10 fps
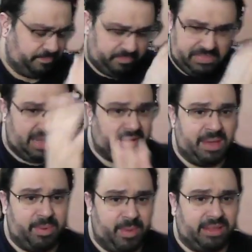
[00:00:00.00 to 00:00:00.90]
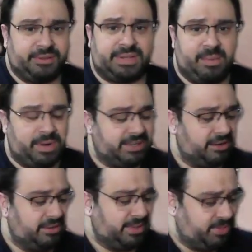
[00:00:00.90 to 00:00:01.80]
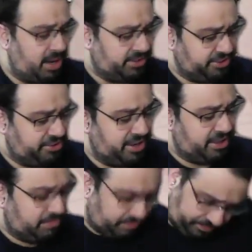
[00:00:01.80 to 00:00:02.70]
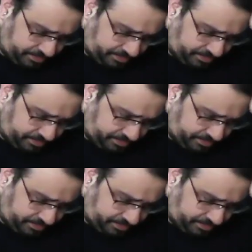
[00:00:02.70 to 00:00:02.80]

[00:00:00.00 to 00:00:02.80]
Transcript: Now, keep in mind, those companies aren't sponsors or anything.